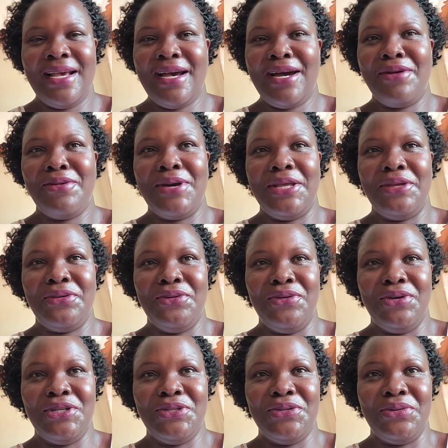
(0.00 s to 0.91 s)
how are you
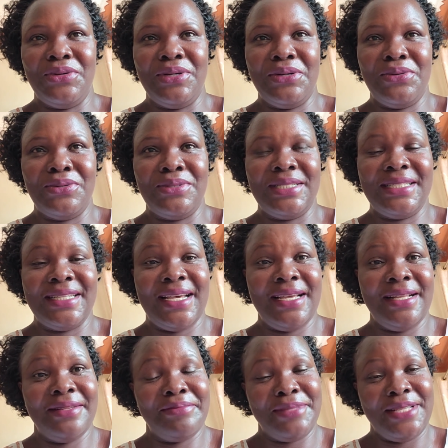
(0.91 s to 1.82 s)
going to
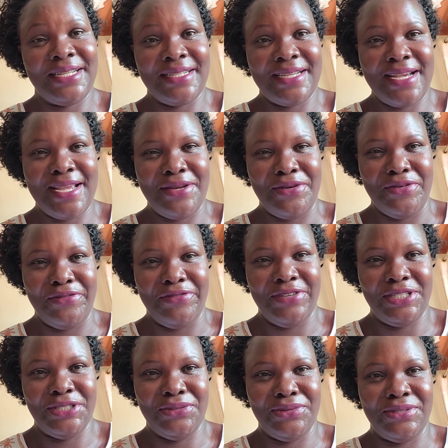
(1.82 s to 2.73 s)
reconcile that kind of
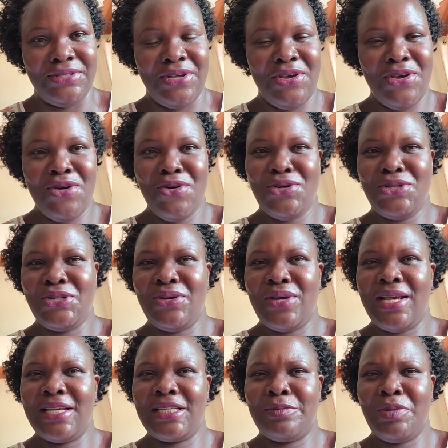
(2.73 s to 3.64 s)
issues? Also,
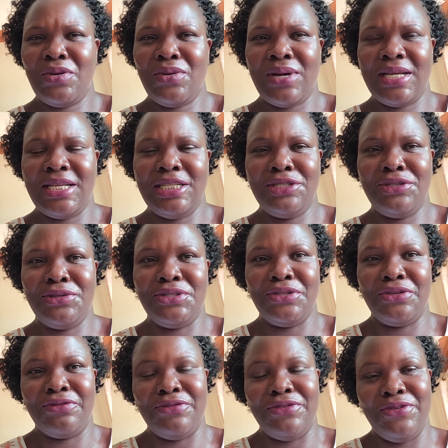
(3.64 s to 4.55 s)
explore issues
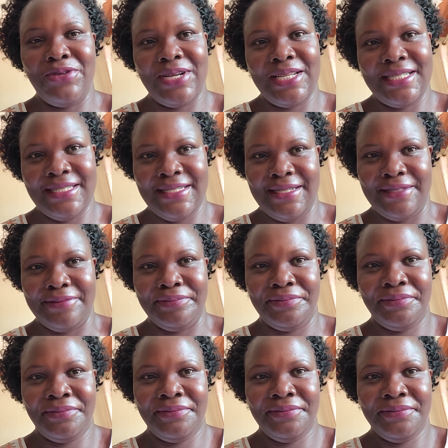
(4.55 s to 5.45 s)
of dressing.
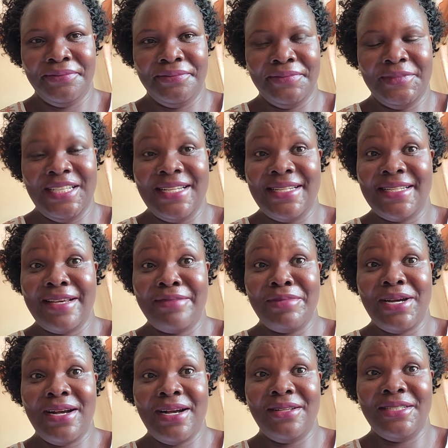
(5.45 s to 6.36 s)
In some
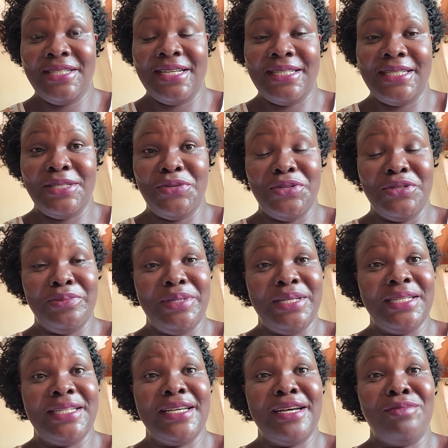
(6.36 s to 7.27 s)
cultures, it will be a
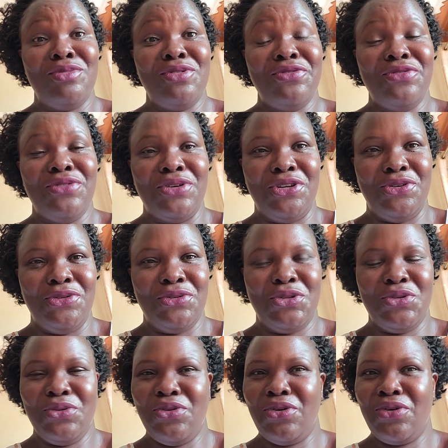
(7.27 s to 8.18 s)
taboo for you
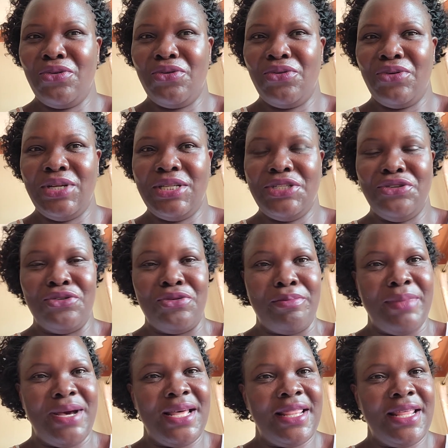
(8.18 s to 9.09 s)
to go greet your
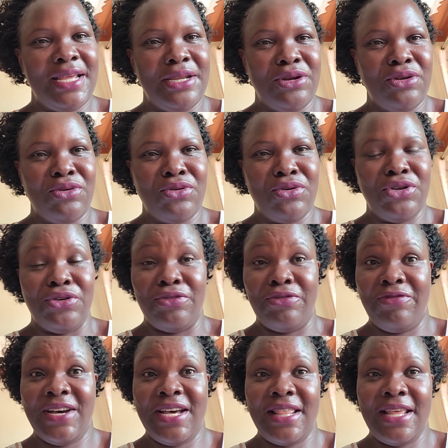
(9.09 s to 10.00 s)
mother-in-law, your
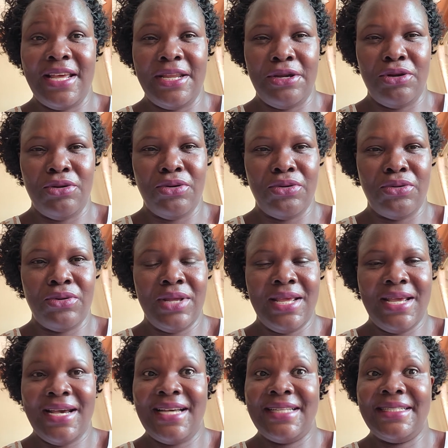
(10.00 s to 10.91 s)
father-in-law
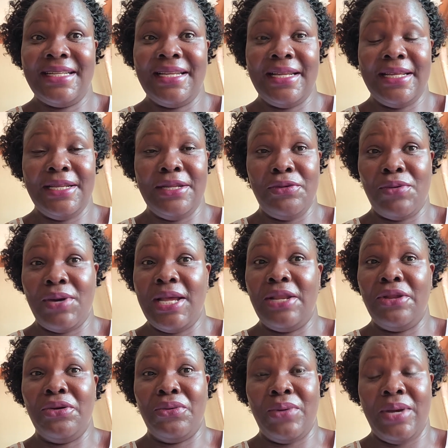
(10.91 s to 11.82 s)
as a lady while
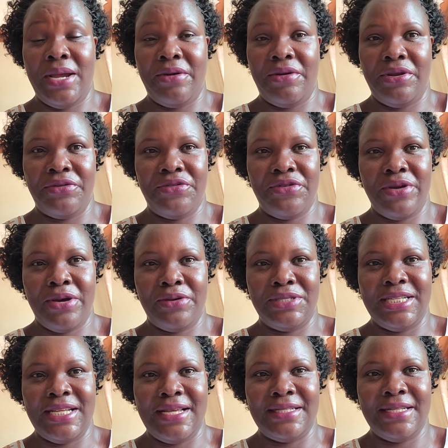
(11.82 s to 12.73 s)
you're wearing
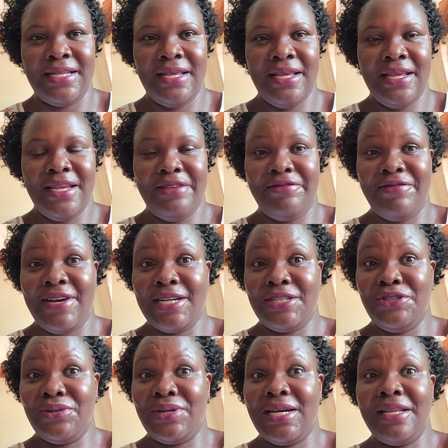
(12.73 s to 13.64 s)
trousers. In fact,
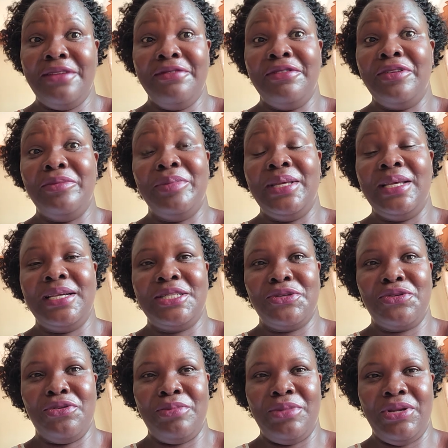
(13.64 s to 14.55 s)
you can even be
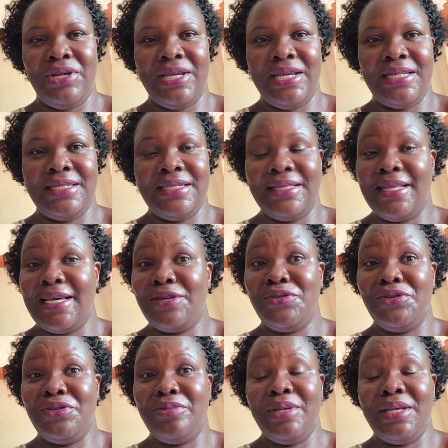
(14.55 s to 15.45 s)
excommunicated. That
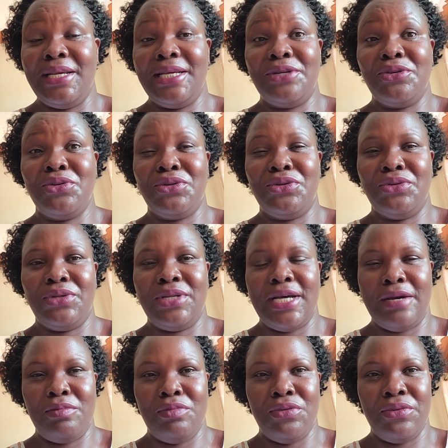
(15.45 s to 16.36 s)
would be a total
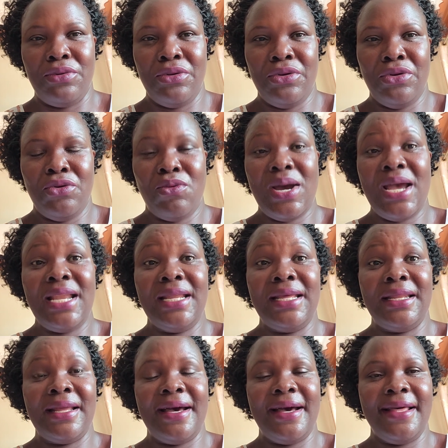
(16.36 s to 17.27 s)
taboo. While
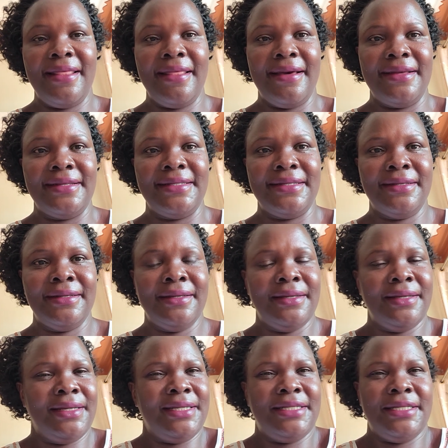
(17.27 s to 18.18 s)
in others,
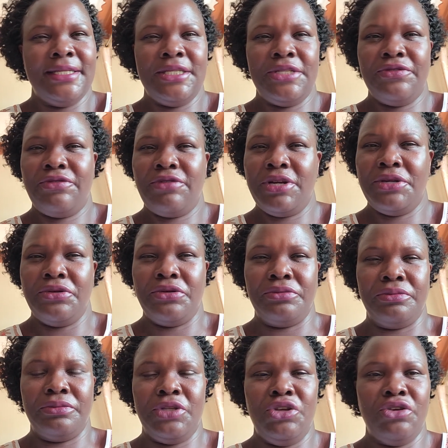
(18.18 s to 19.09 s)
it is
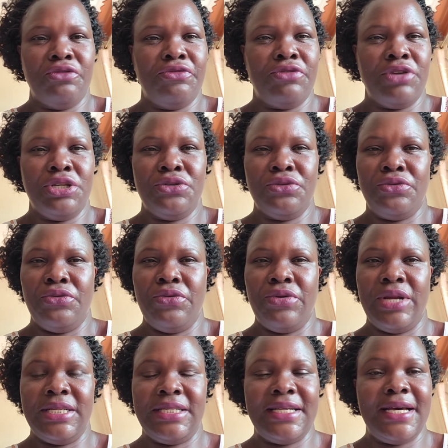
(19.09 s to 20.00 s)
freedom. You're free to
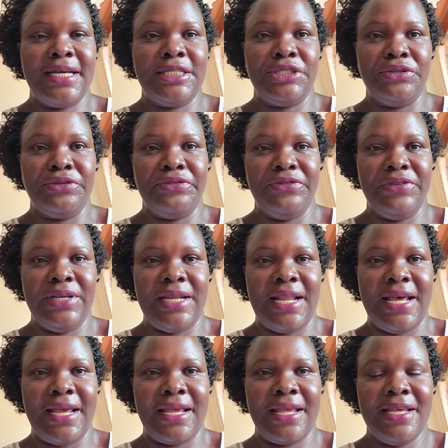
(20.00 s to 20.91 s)
dress as you feel
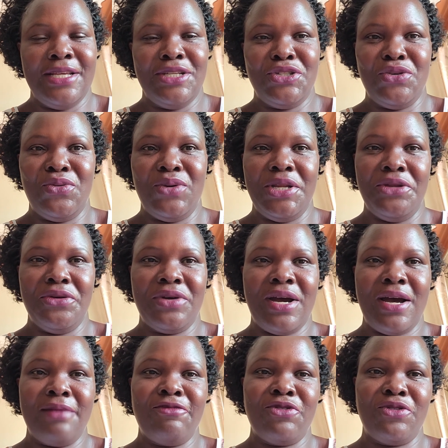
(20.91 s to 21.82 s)
like. So when you
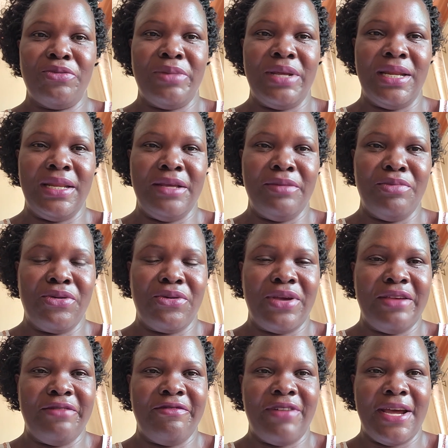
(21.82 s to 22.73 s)
come from a liberal
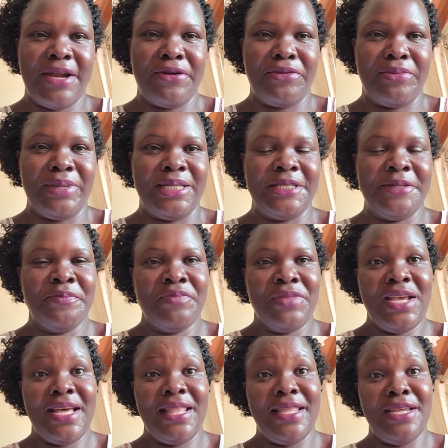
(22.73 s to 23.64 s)
environment
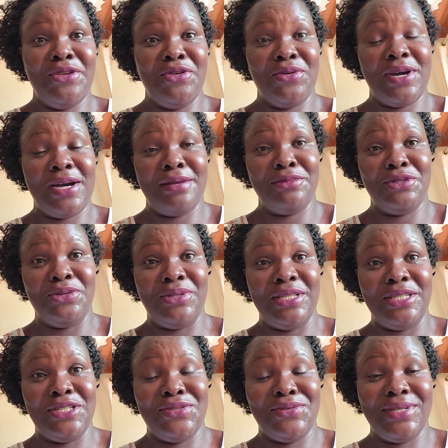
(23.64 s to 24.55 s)
and then you come to
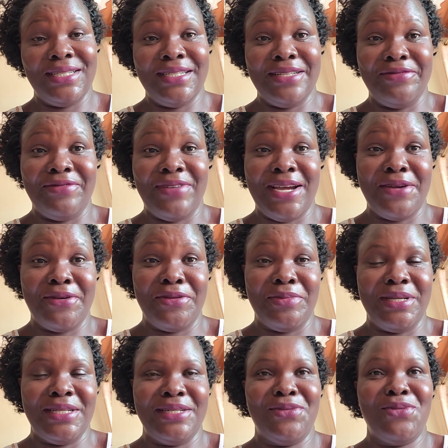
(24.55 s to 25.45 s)
this strict
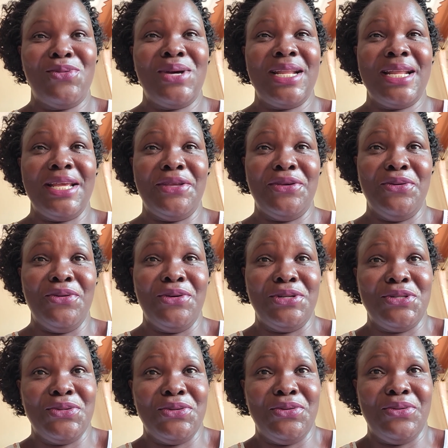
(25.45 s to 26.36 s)
environment, what are you
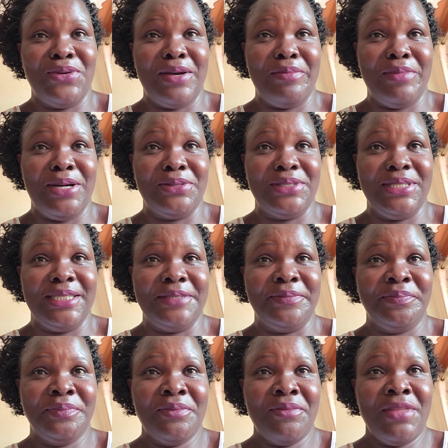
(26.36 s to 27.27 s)
going to do about it?
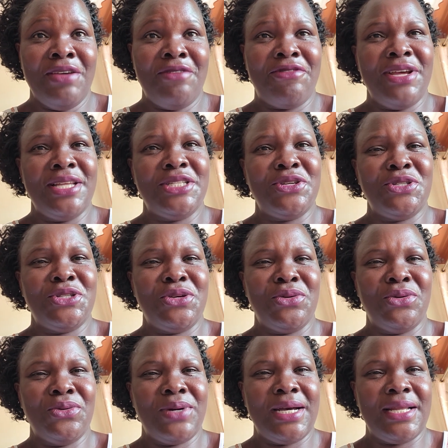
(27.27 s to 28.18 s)
Friends, also
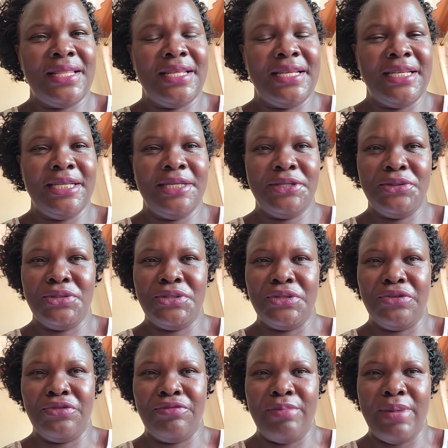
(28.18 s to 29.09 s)
look at the issues
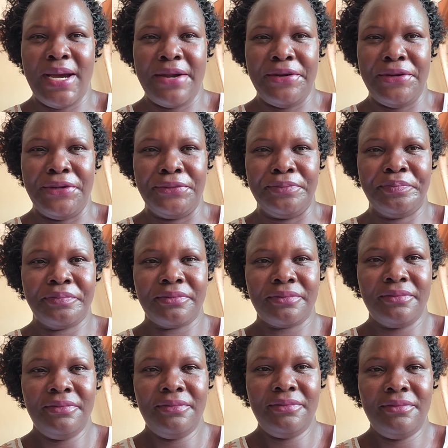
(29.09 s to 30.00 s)
of burial.
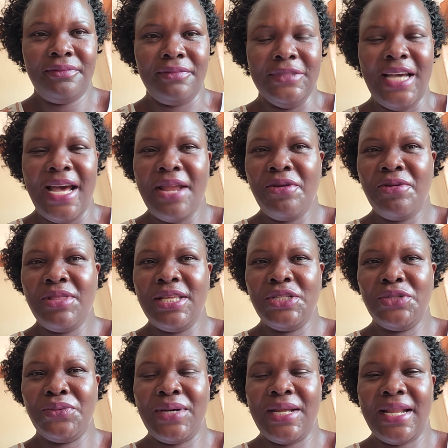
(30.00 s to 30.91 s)
And on
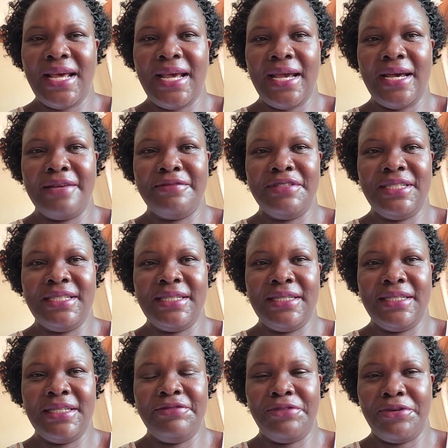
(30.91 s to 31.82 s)
this one, I have seen
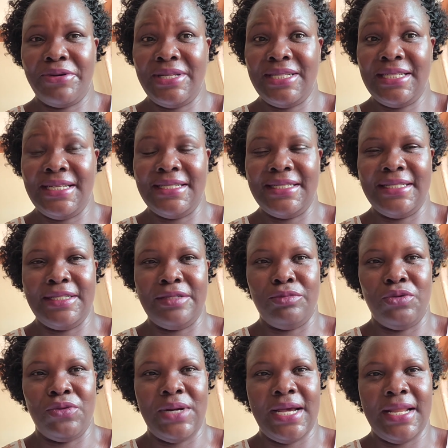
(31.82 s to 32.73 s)
it, for instance, in
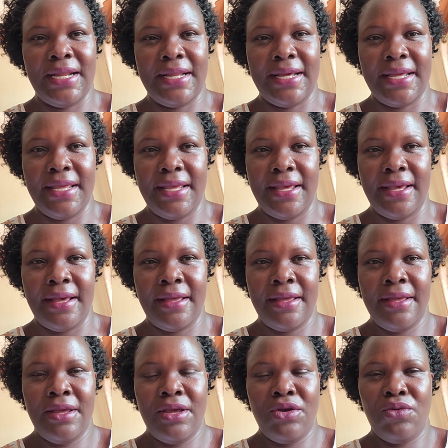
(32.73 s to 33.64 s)
Buganda here.
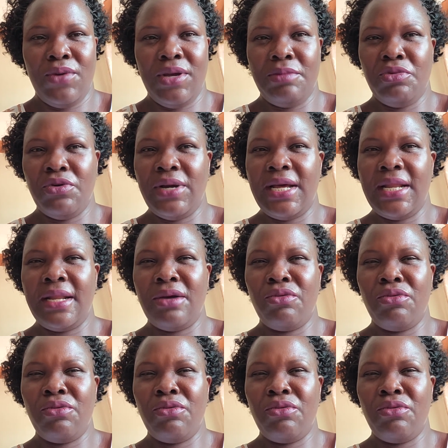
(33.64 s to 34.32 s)
When Buganda